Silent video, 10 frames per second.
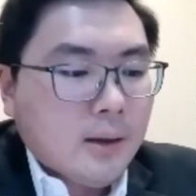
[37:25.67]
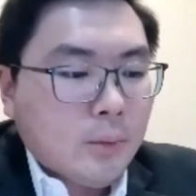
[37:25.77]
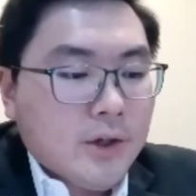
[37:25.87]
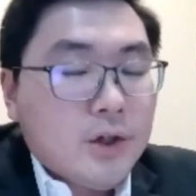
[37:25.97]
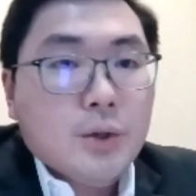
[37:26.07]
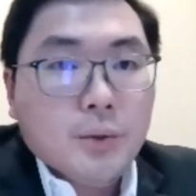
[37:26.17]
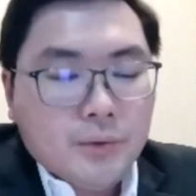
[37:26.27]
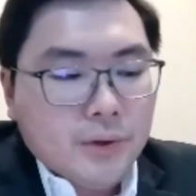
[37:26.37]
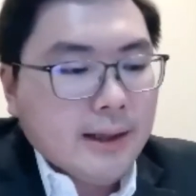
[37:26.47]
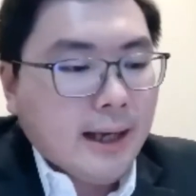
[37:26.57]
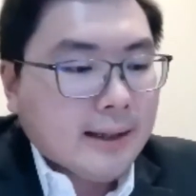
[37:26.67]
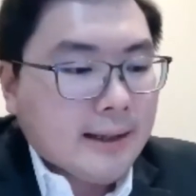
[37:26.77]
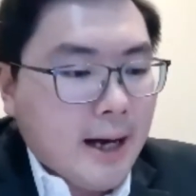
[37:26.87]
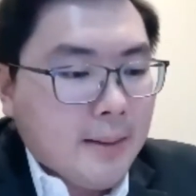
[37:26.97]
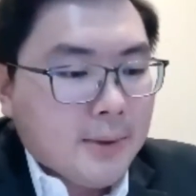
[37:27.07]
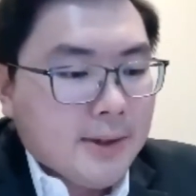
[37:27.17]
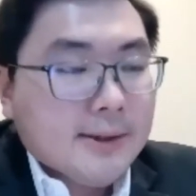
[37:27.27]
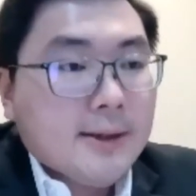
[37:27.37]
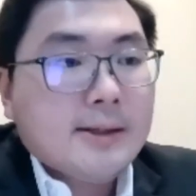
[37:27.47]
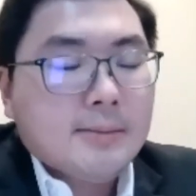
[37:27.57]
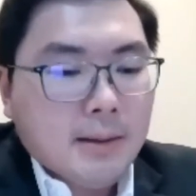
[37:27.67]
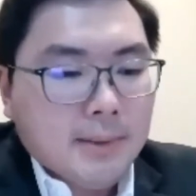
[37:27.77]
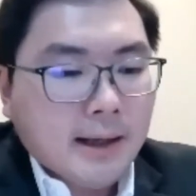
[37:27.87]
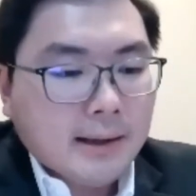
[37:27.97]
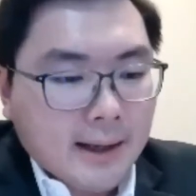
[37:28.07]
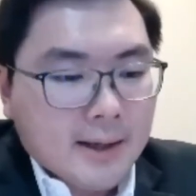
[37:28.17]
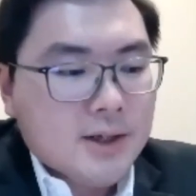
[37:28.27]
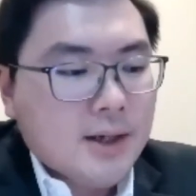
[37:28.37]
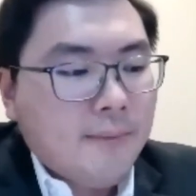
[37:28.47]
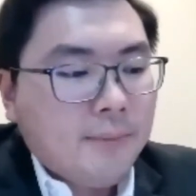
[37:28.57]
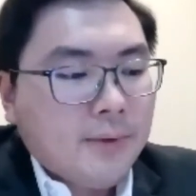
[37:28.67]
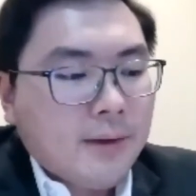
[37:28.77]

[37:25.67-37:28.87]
in which children and young persons may be engaged.